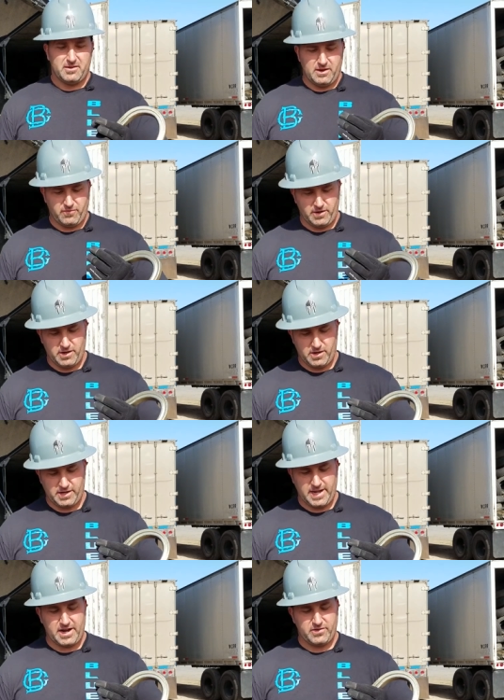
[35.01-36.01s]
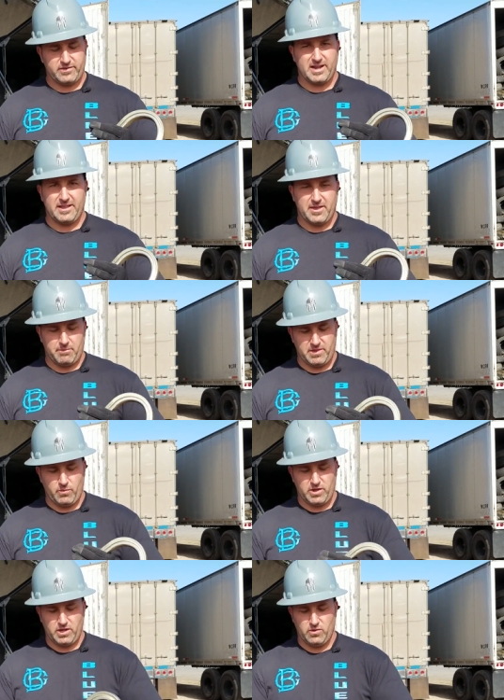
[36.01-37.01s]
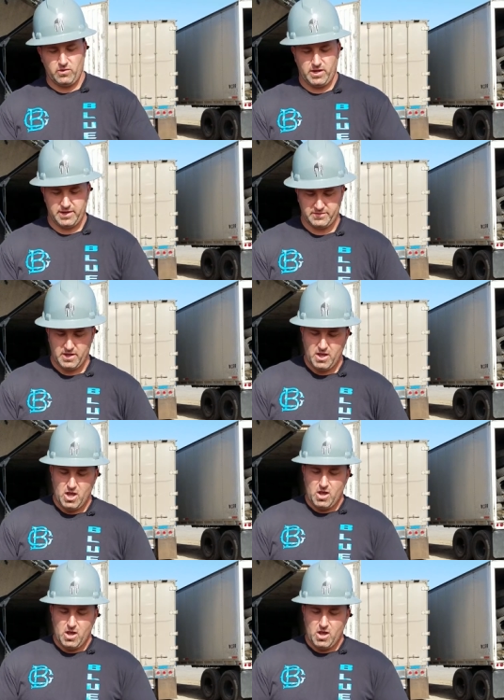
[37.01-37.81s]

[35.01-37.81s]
different uh, connections on them that we can utilize.